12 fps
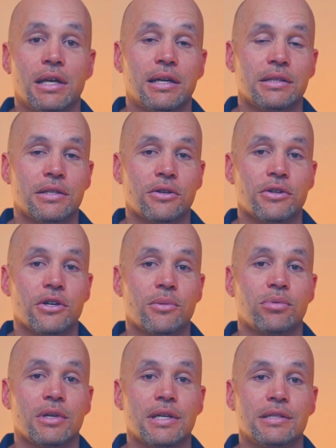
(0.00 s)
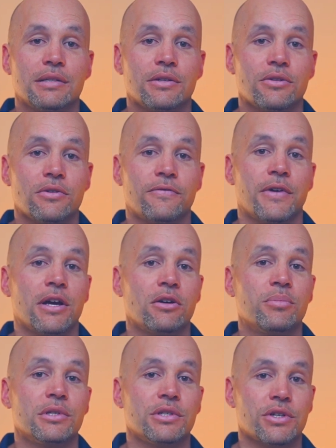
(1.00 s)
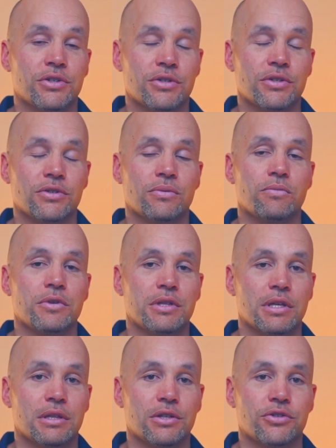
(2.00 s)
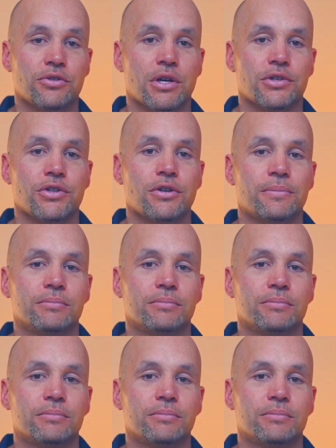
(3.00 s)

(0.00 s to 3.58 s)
until they are placed into their final positions within the structure.